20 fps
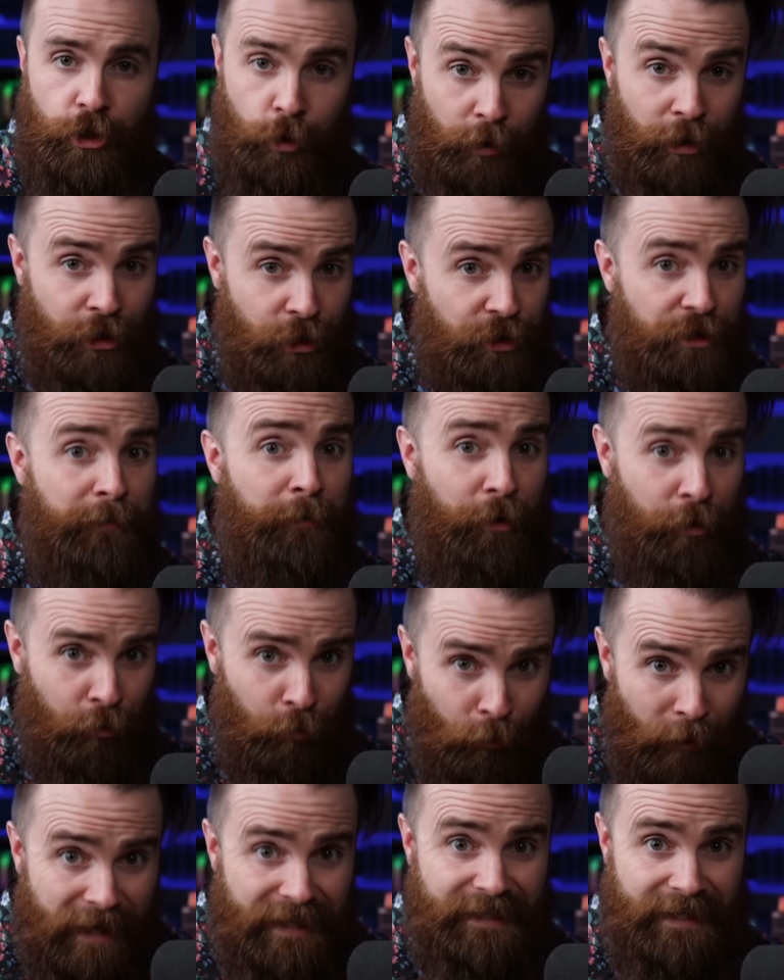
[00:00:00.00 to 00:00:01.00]
You can do some
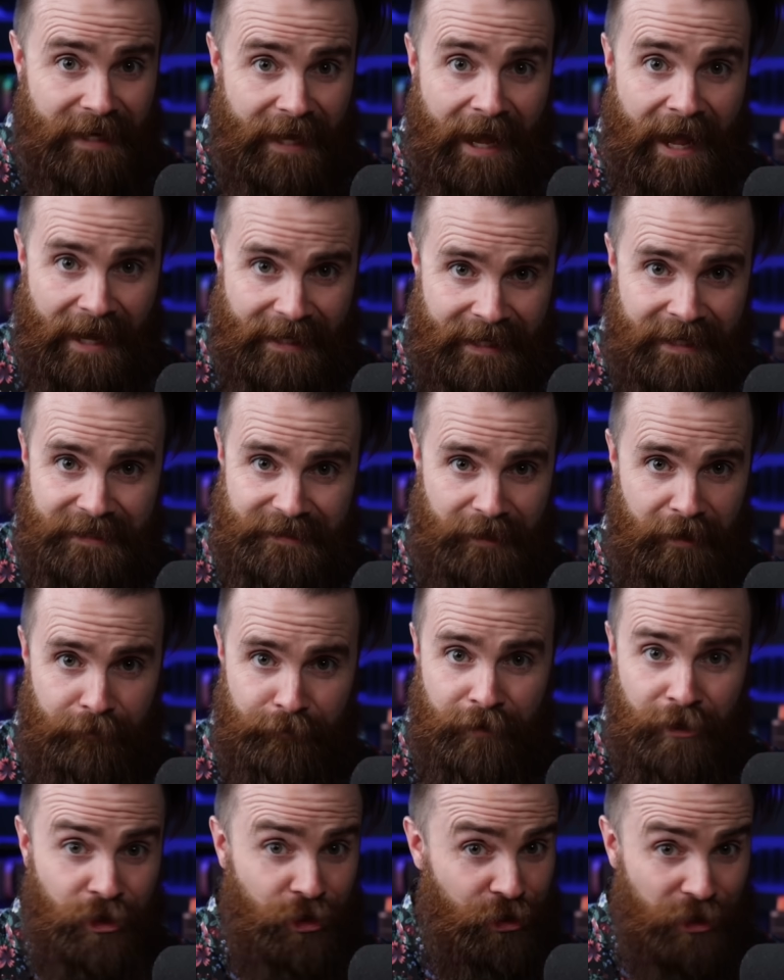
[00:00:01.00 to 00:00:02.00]
crazy hacking stuff